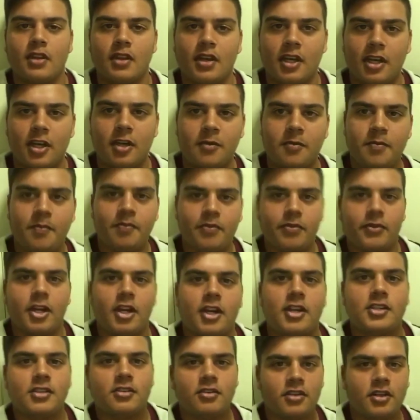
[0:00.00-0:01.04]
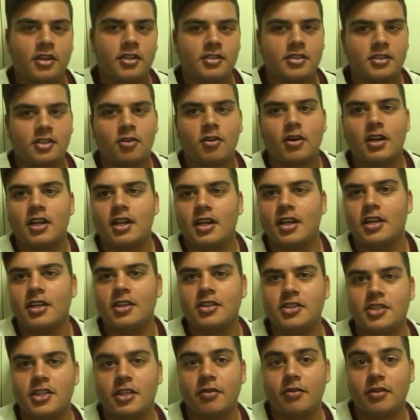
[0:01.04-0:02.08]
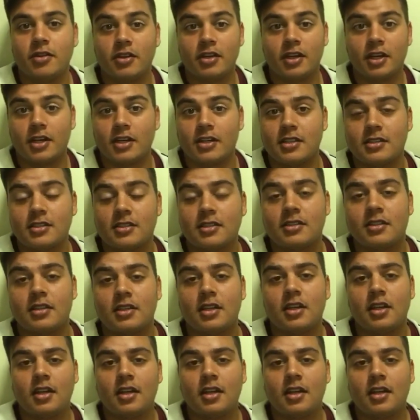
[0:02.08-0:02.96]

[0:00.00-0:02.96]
And I just thought I'd just quickly share with you guys